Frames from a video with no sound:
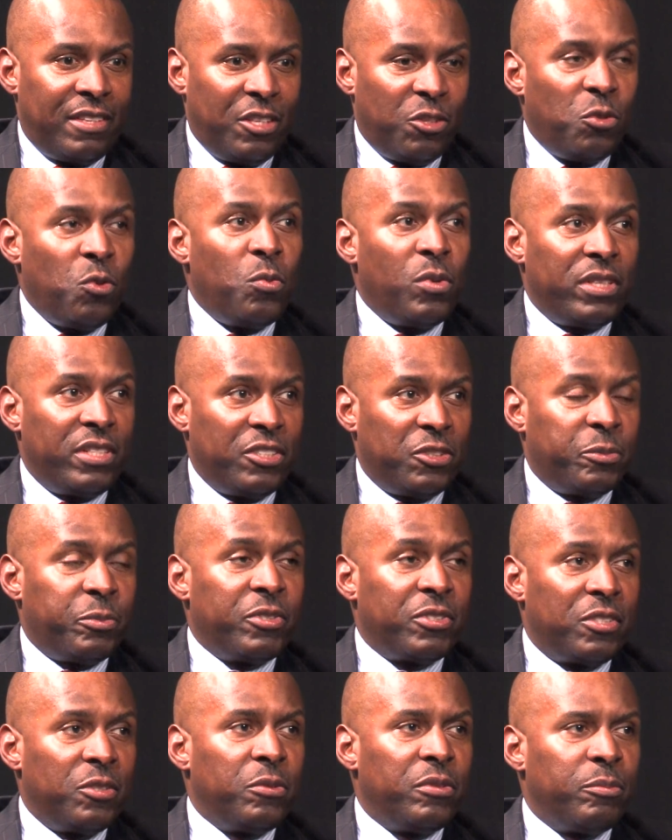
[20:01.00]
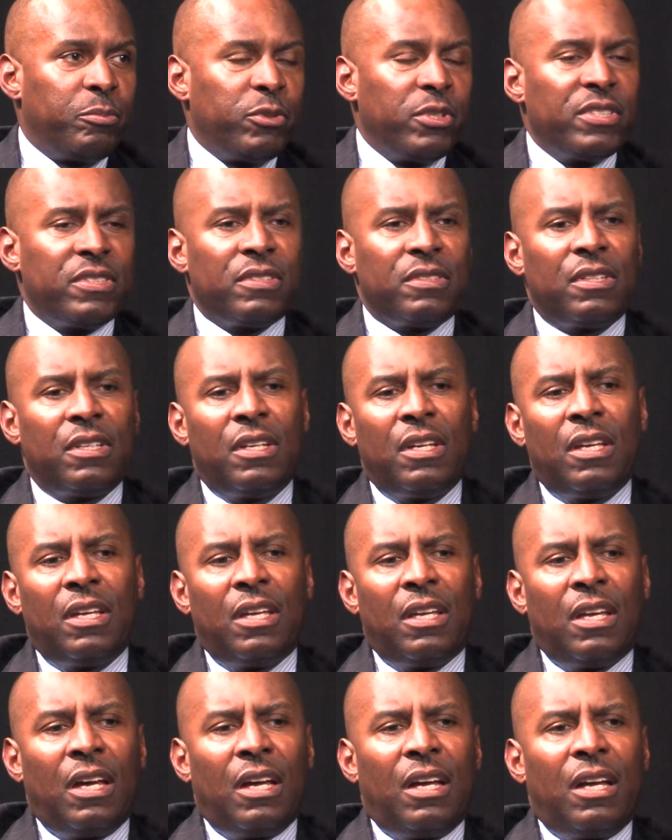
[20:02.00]
do what they're supposed to do in prison.
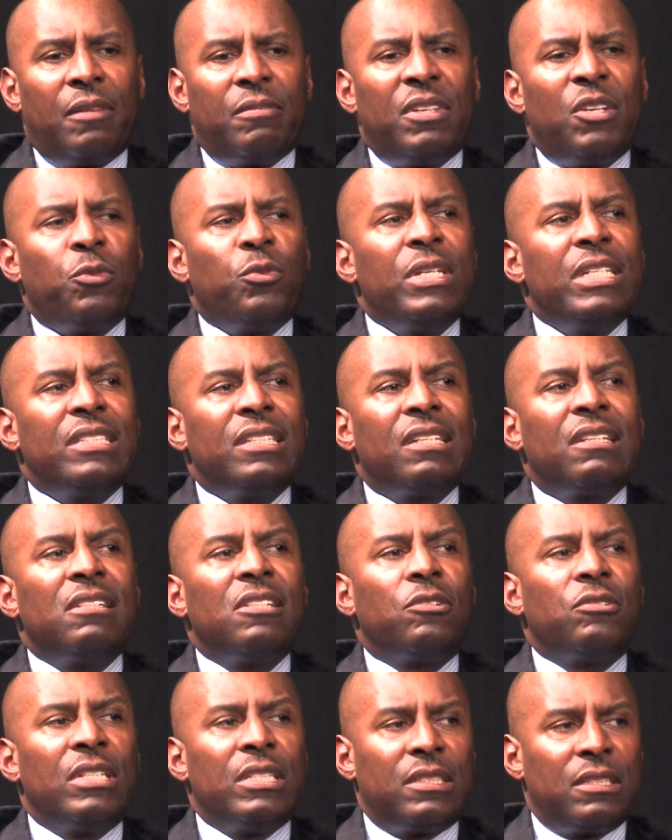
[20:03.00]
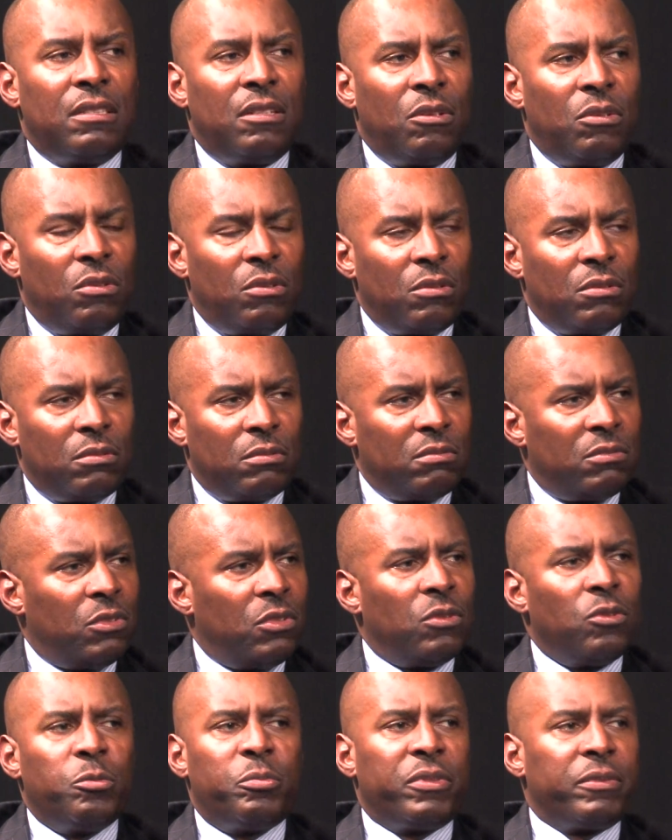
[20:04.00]
They recently arrested a whole
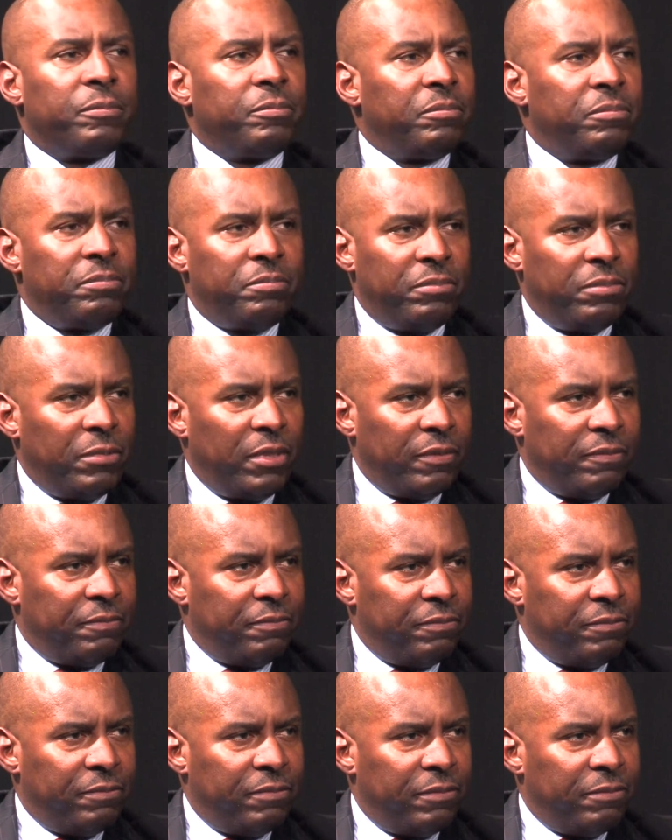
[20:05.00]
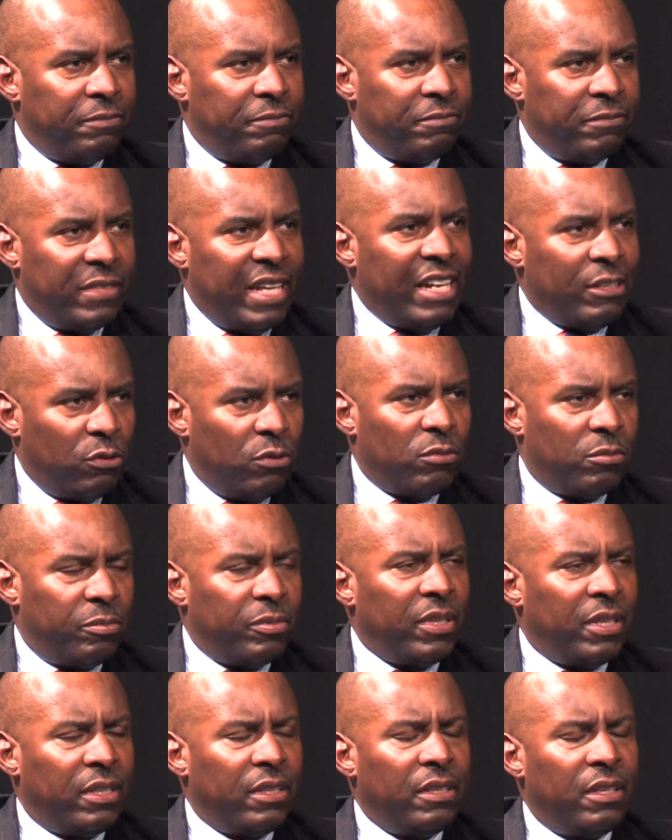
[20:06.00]
group of that group
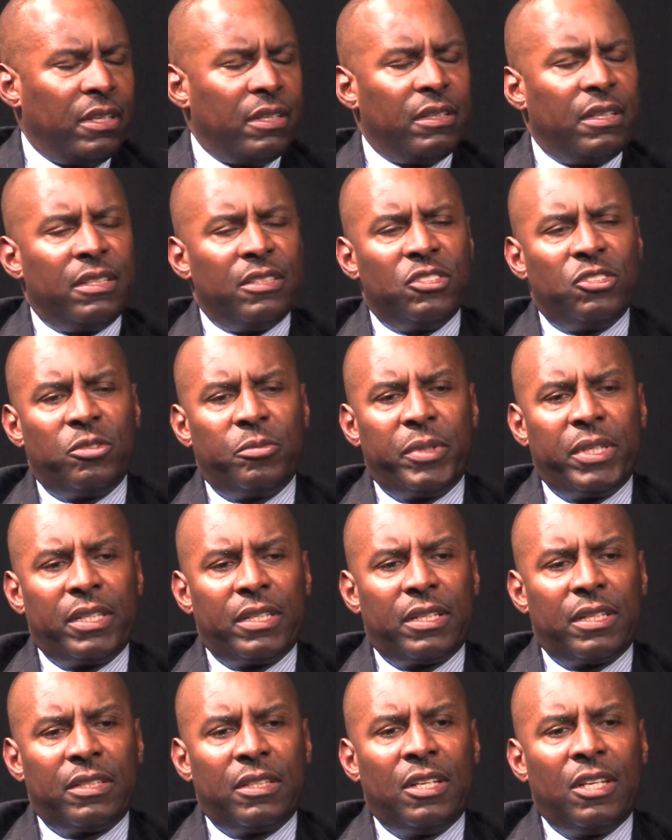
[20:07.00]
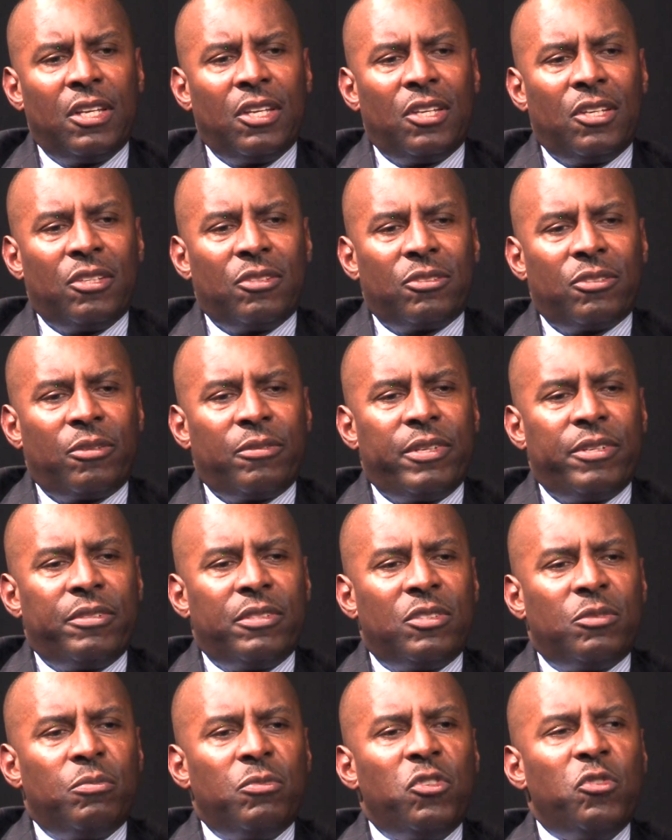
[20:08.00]
in Jamaica. So there
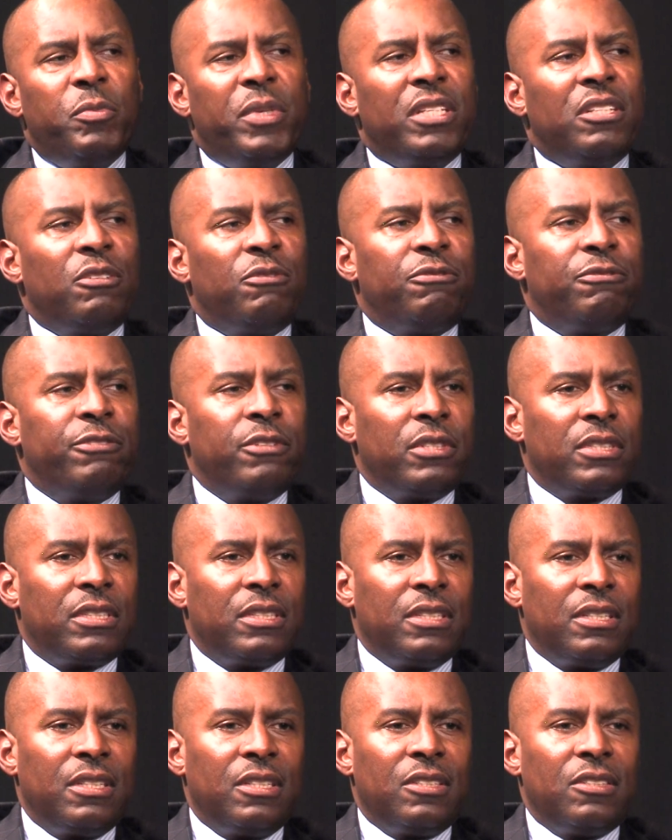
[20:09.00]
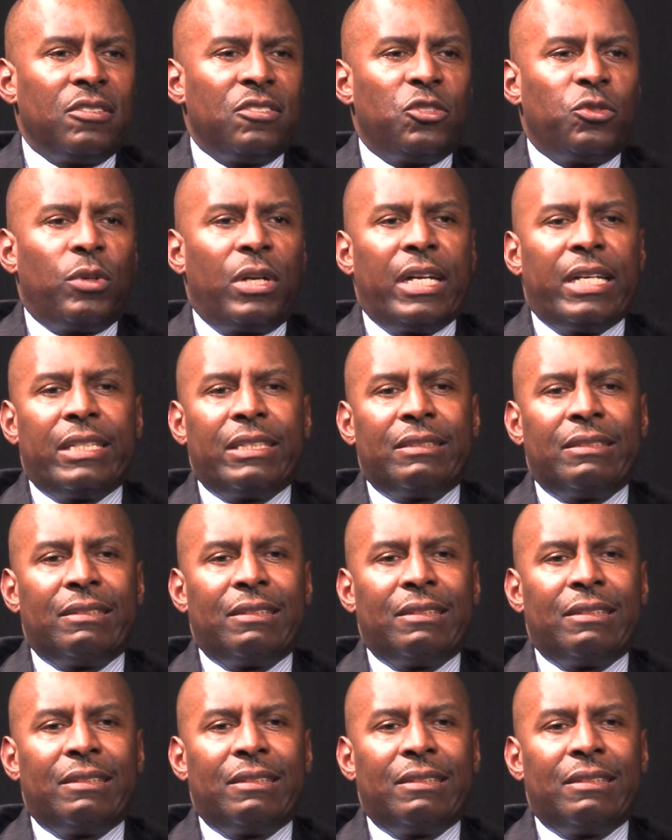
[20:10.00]
is movement afoot to try and